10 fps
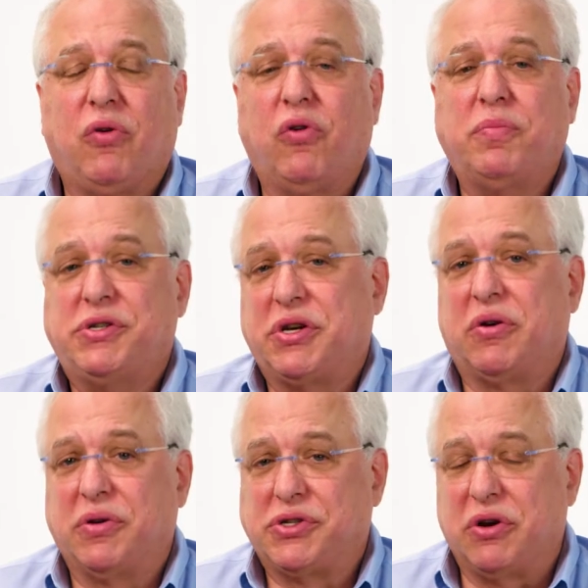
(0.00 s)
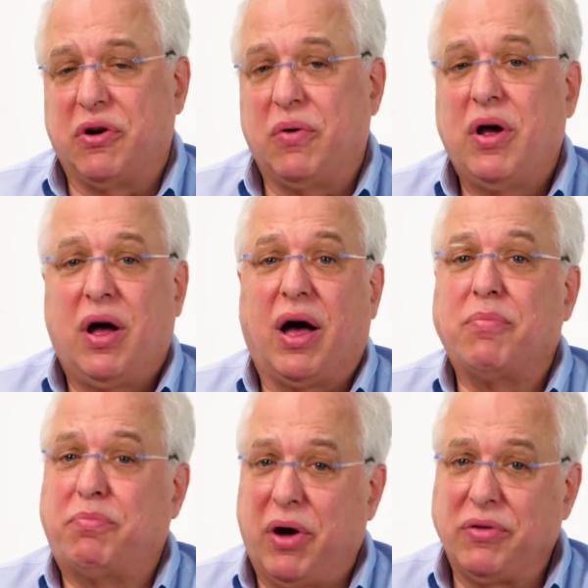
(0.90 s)
Group 00 on
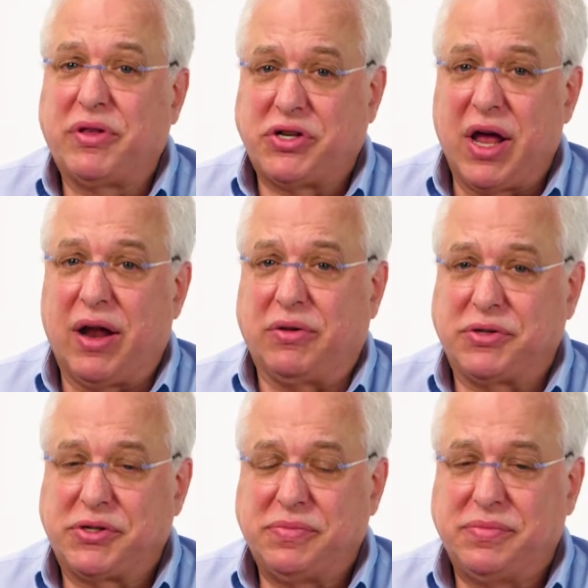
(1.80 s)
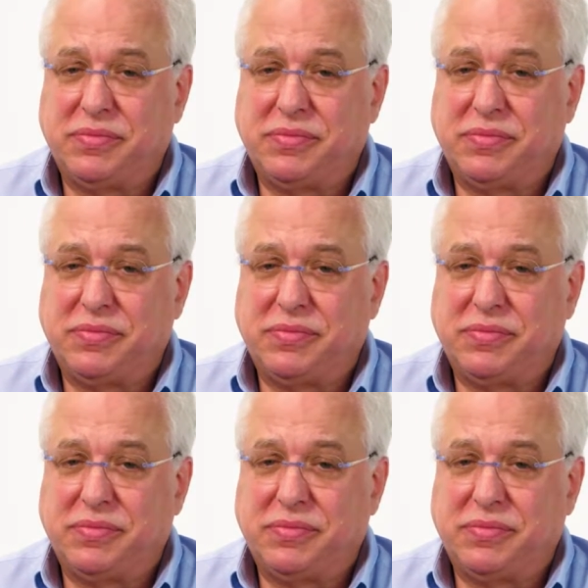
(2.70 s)
both channels.